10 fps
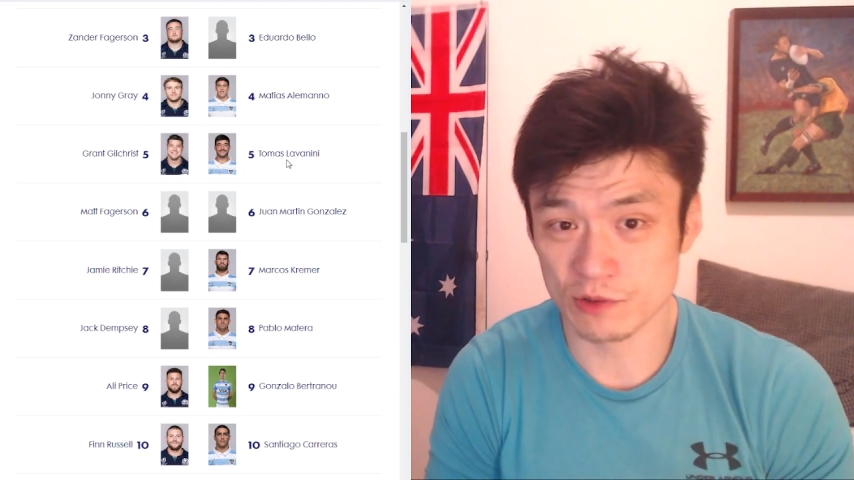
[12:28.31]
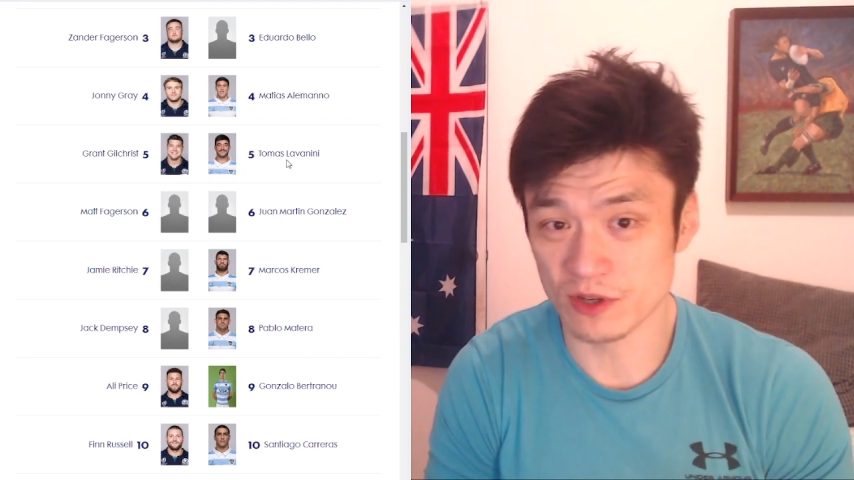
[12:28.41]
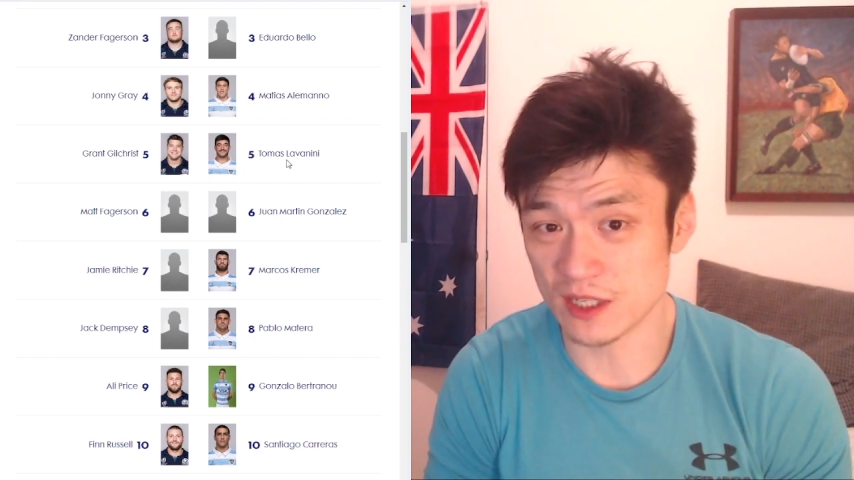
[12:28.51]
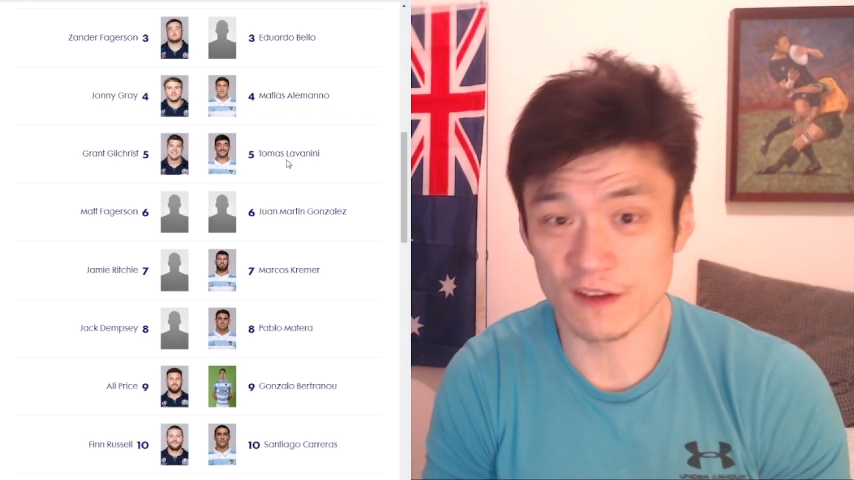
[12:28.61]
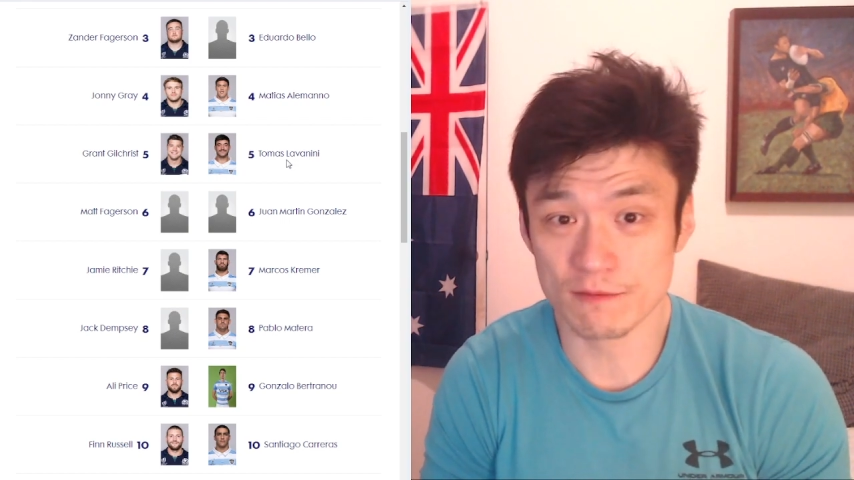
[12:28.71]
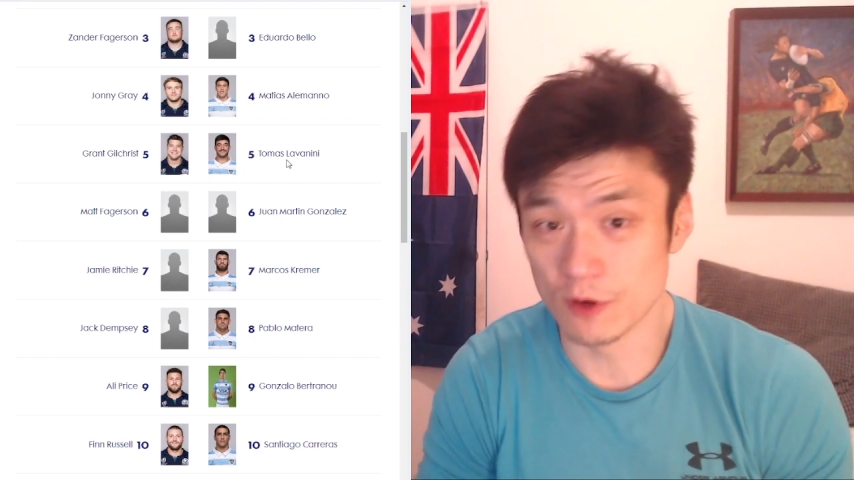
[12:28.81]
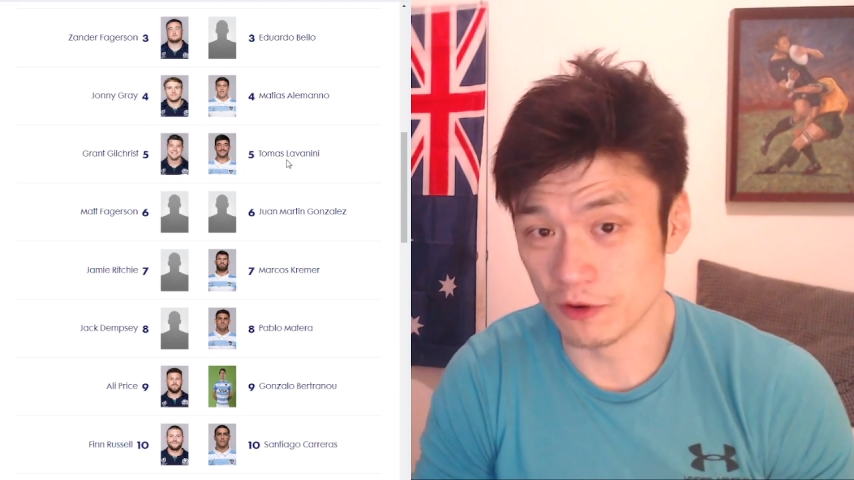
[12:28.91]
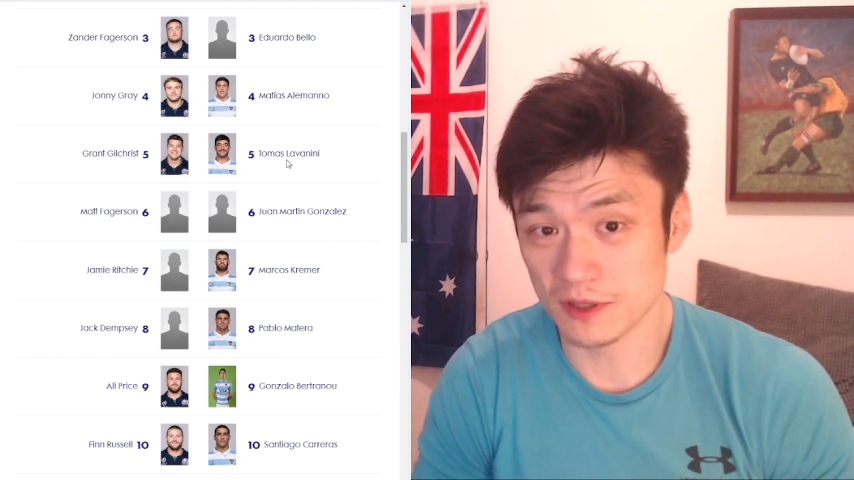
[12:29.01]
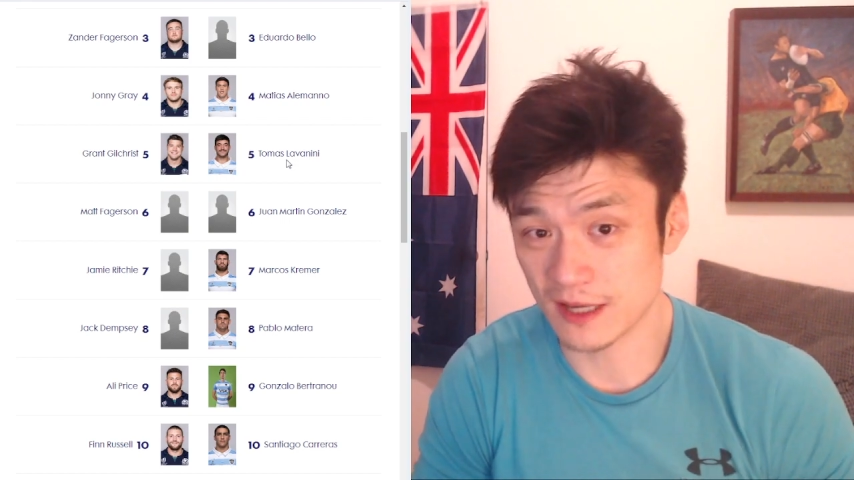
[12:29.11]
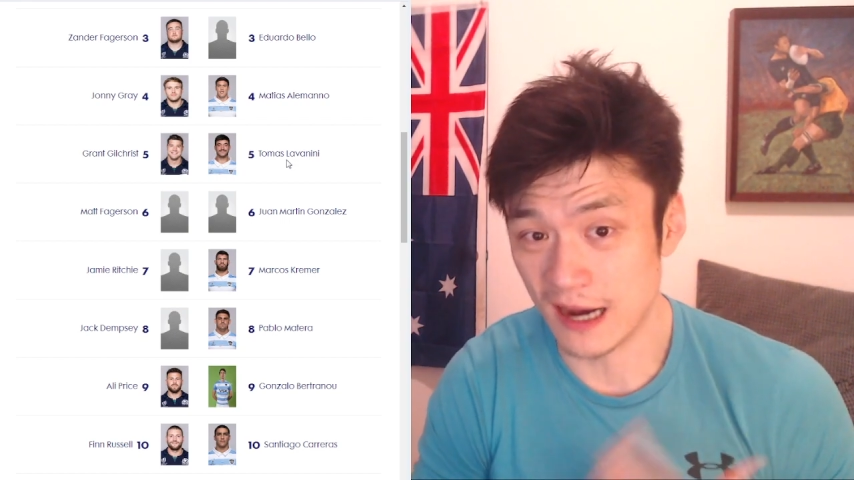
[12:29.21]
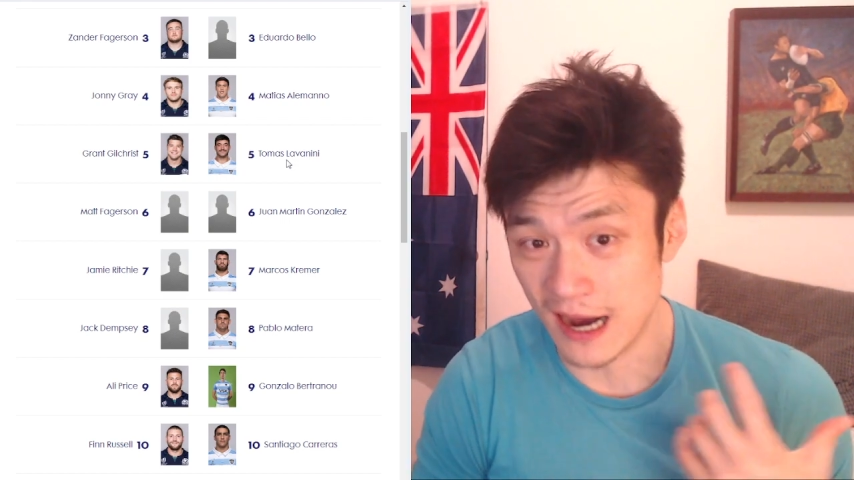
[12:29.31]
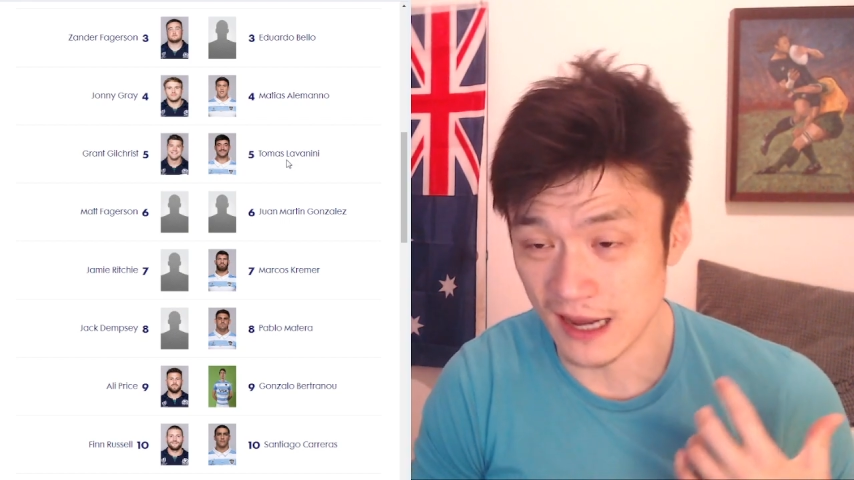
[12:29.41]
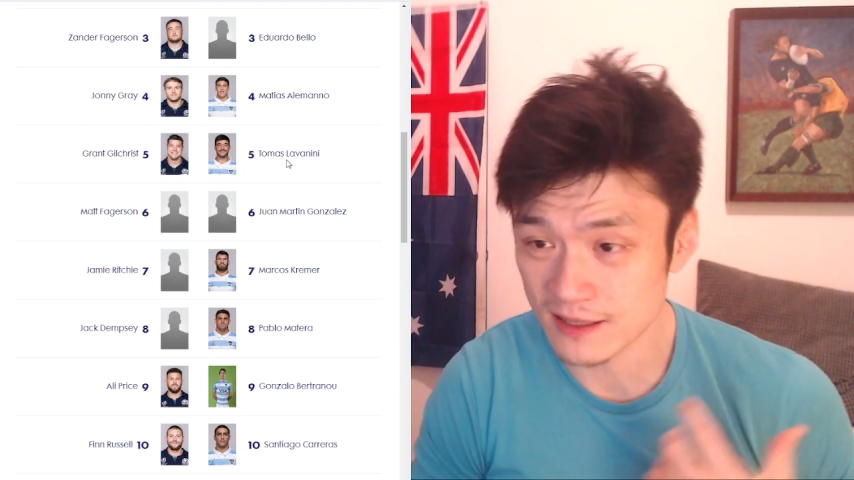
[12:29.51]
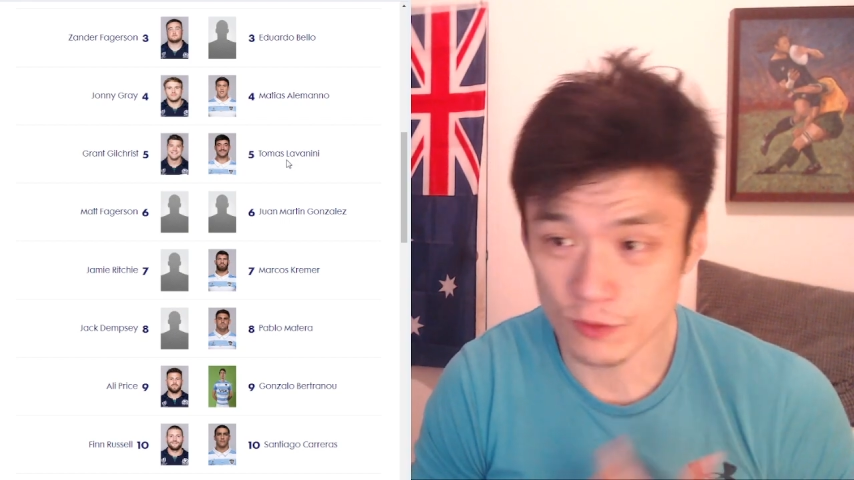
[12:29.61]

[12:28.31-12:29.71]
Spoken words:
received most cards,